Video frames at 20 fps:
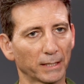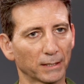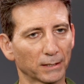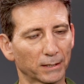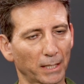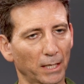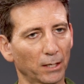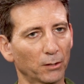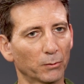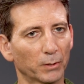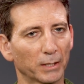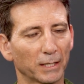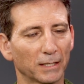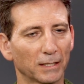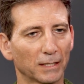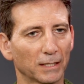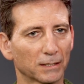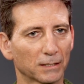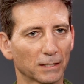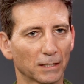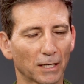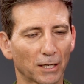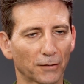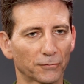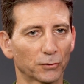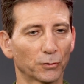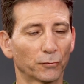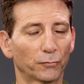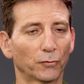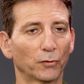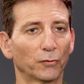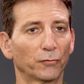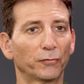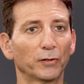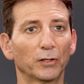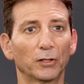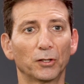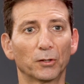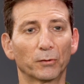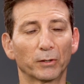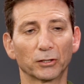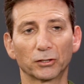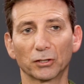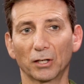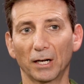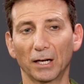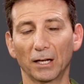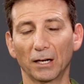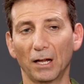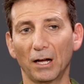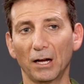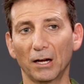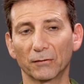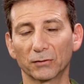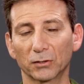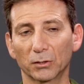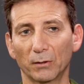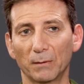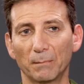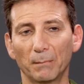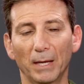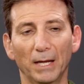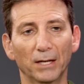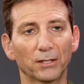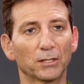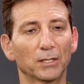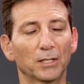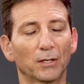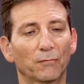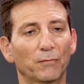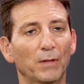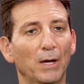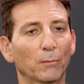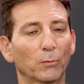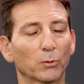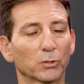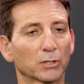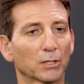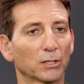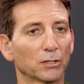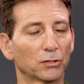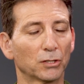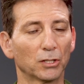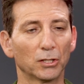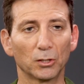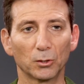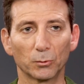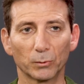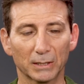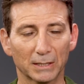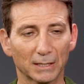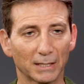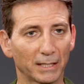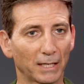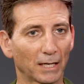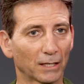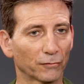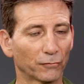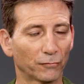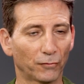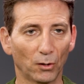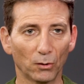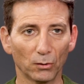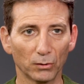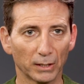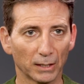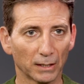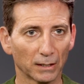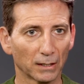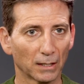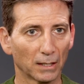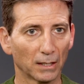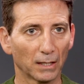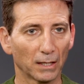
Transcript: integrity is enough to fulfill your entire life. So imagine if that was continuously unfolding.